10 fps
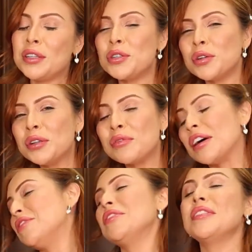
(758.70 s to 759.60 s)
enjoyed
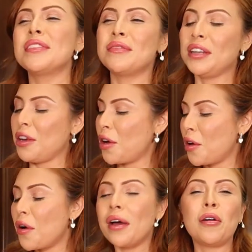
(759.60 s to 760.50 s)
watching this
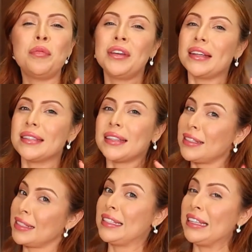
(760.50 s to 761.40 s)
video. I hope you guys get
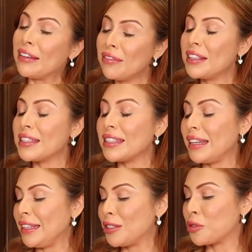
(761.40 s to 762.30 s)
to give this
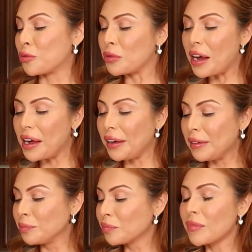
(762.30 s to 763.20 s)
a
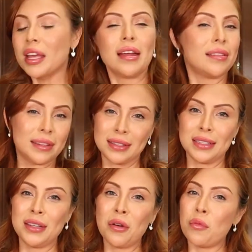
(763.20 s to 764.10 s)
try. And let's
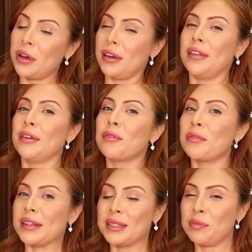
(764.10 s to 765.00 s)
see what other
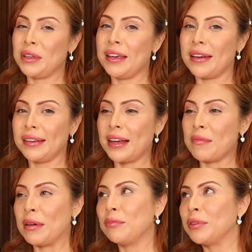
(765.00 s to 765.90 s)
recipe I come
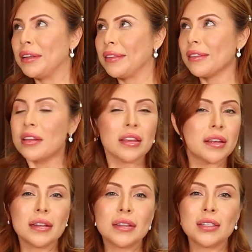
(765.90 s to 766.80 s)
up with.
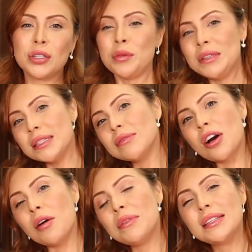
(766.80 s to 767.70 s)
Shoot me some
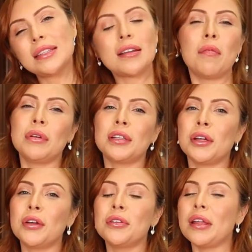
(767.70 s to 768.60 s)
comments down
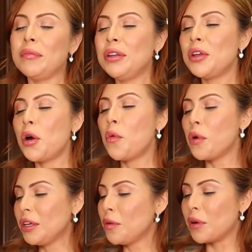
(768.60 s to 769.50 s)
below. Let me know
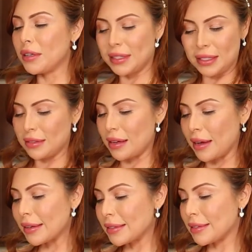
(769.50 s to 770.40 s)
what you want to see
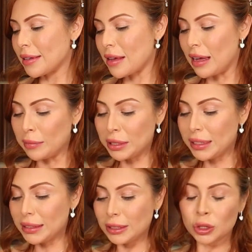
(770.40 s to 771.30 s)
next. I'm
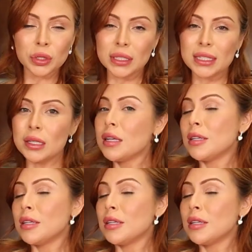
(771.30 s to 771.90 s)
gonna enjoy this.